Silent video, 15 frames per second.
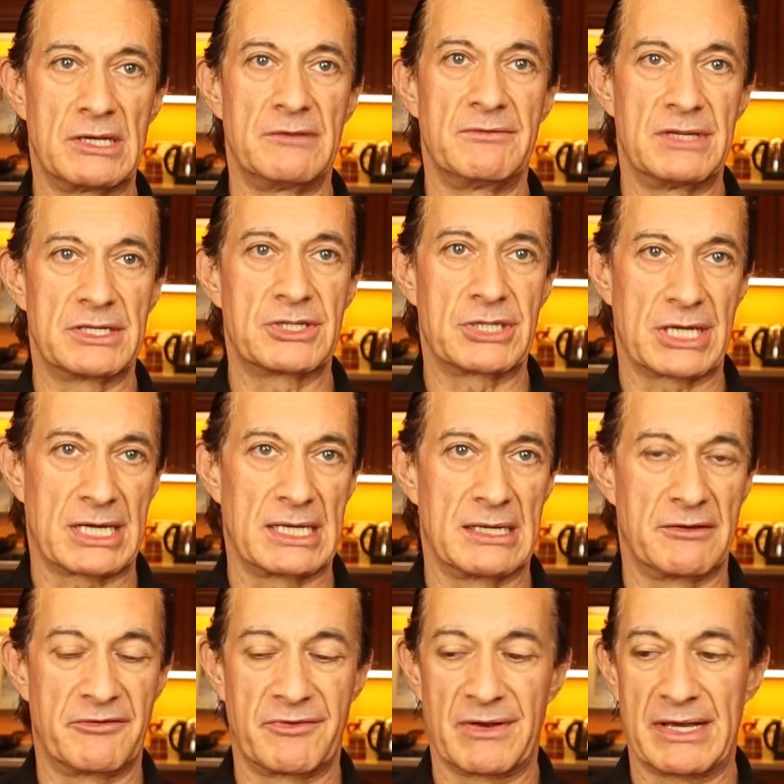give the
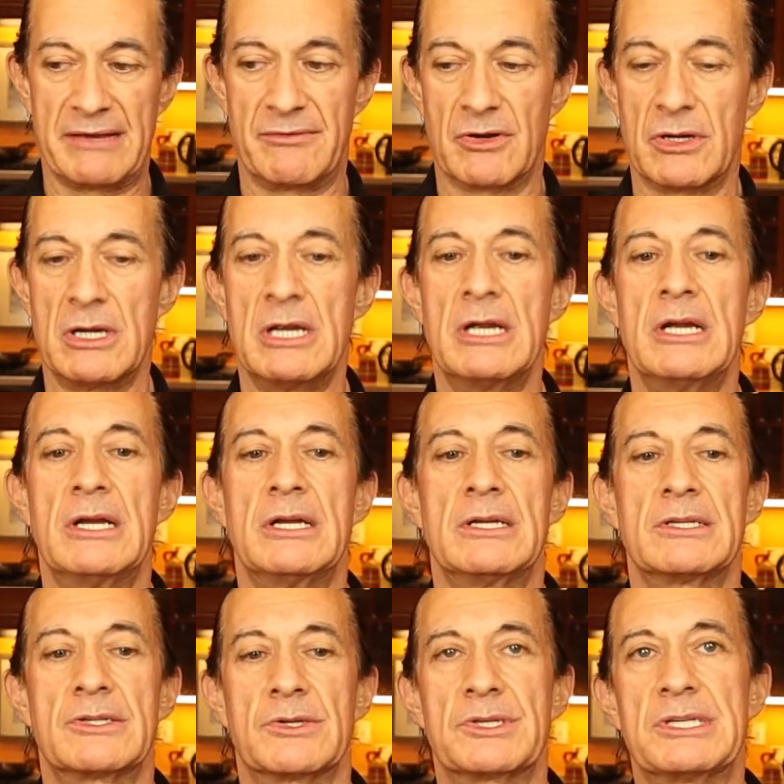chicken the flavor.
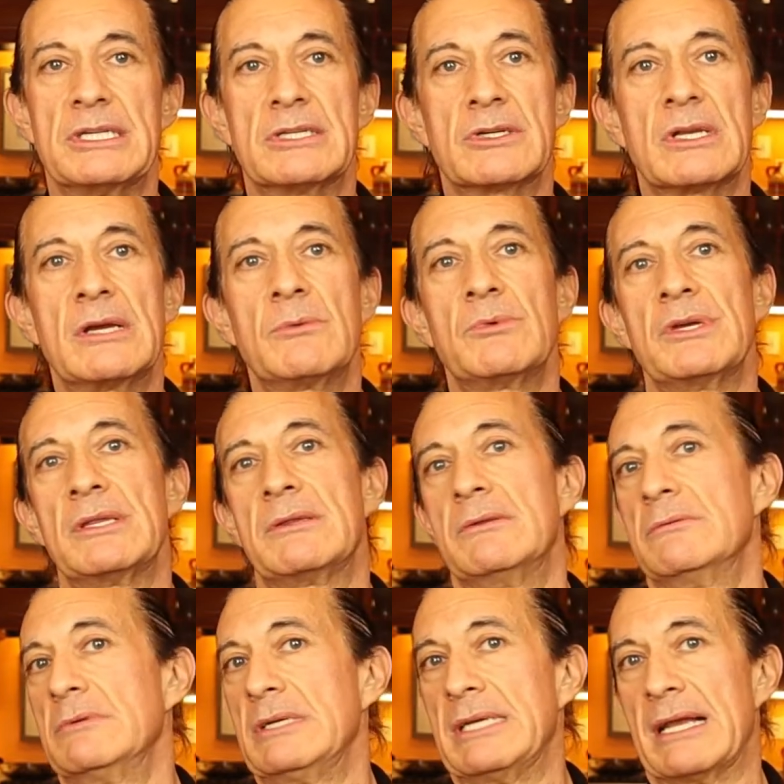So season it with
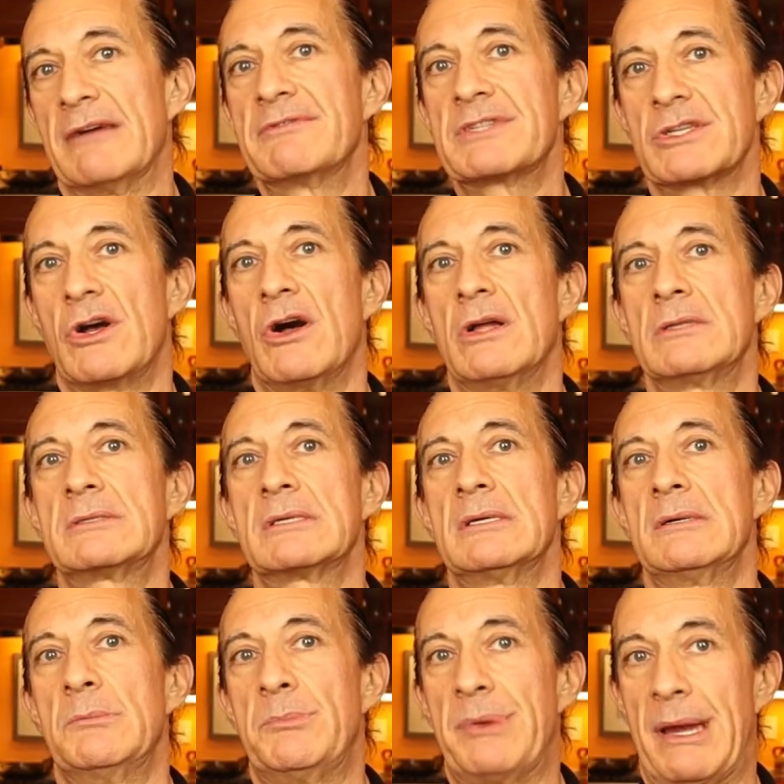enough salt,
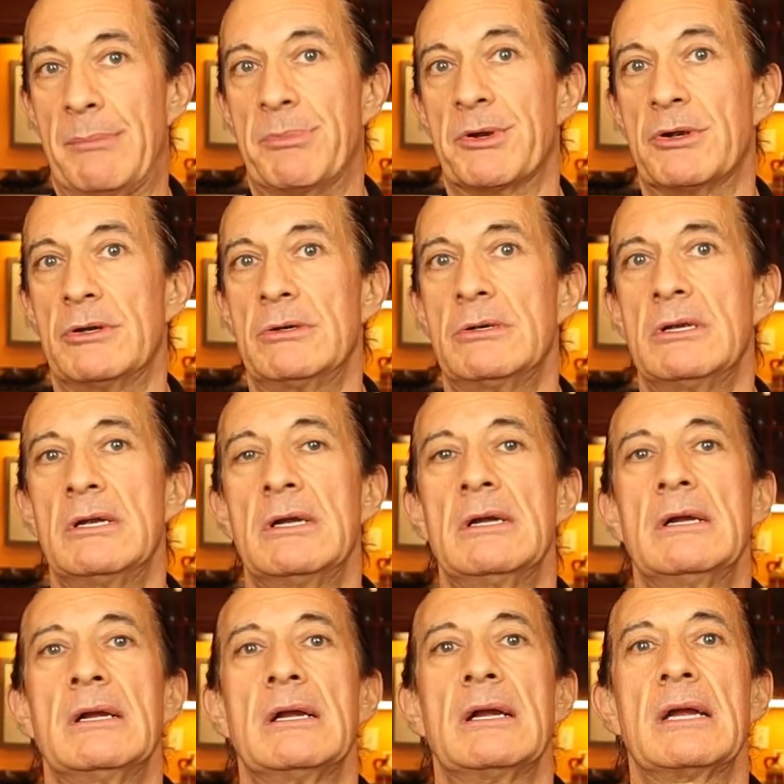pepper,
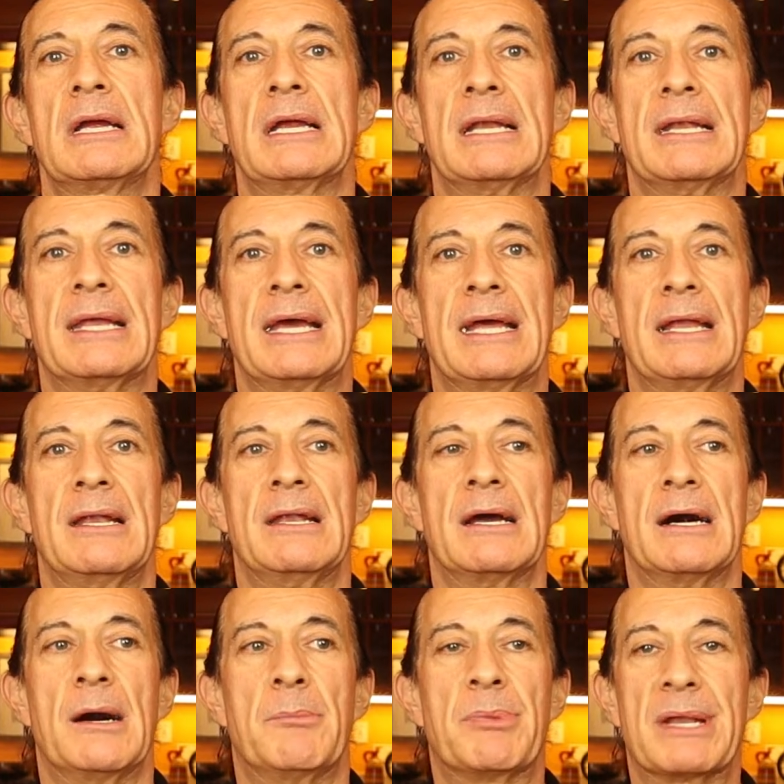and
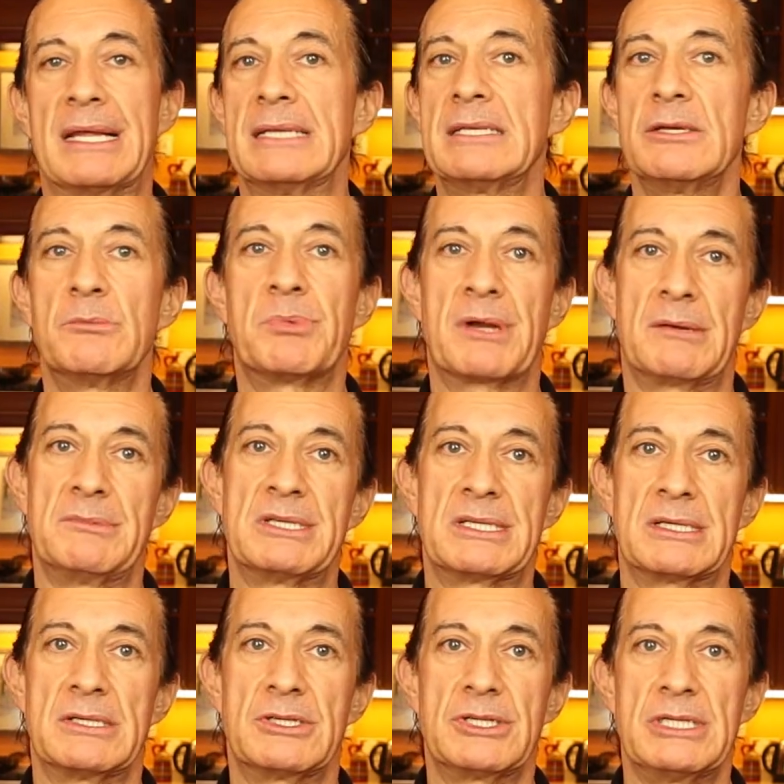then plenty of
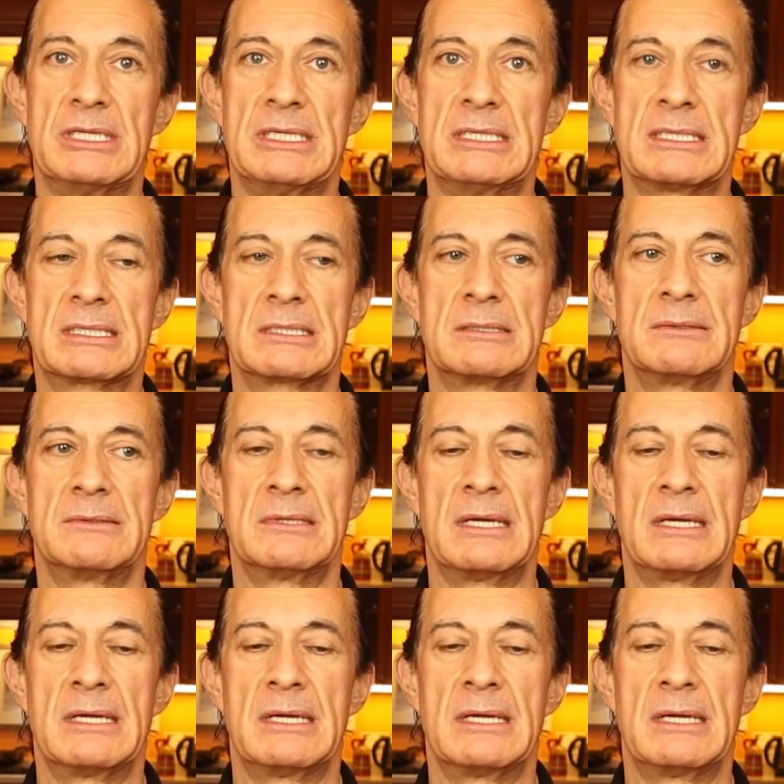Parmesan cheese.